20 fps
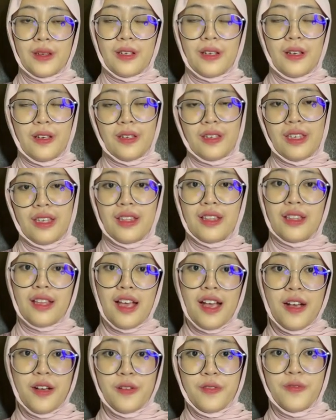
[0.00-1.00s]
Okay,
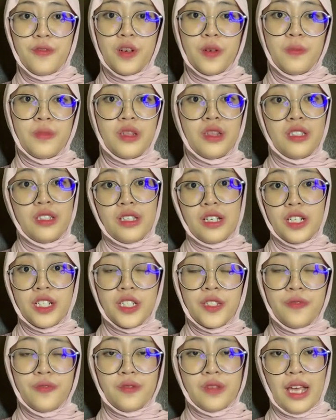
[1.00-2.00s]
now from the
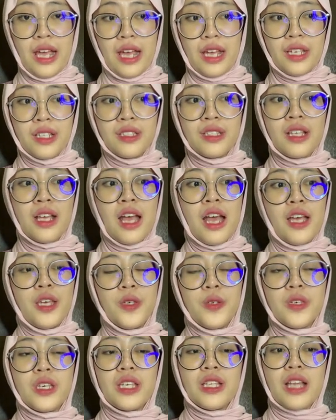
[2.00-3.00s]
narrative text,
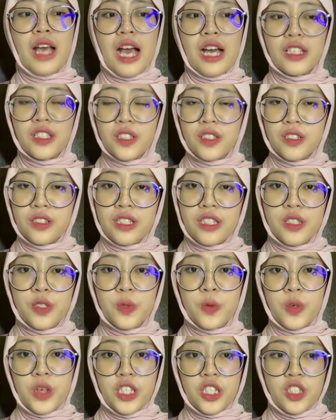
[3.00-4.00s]
you can answer this
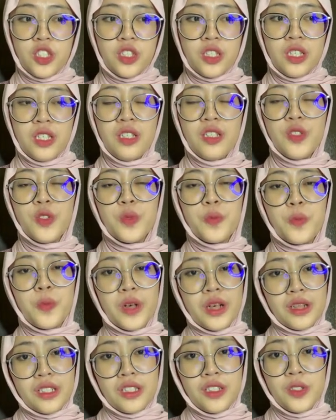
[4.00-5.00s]
question to
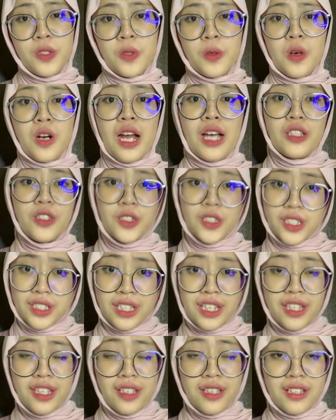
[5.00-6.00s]
practice your
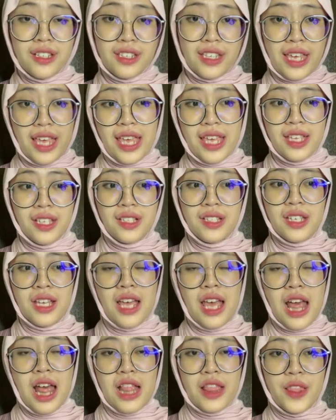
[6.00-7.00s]
understanding again.
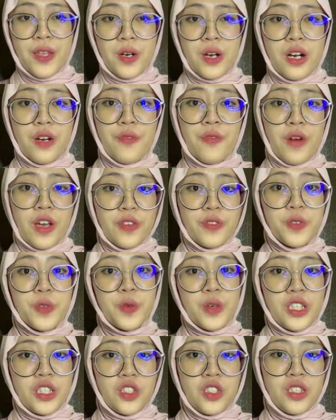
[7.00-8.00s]
There are 5
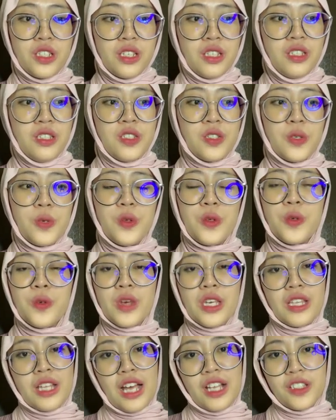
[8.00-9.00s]
questions, so you
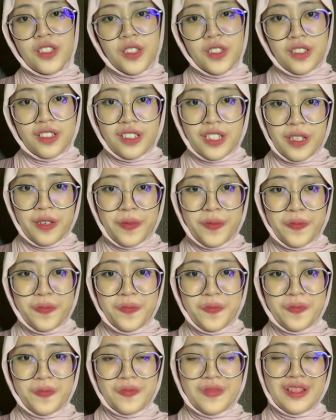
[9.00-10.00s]
can answer them.
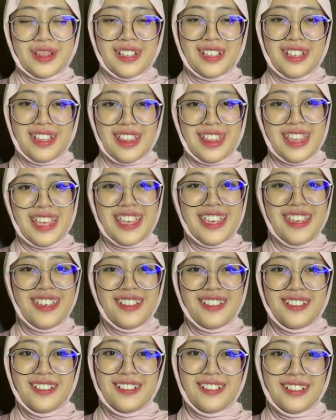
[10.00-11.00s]
Thank
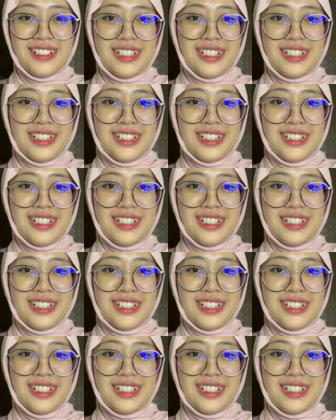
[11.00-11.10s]
you.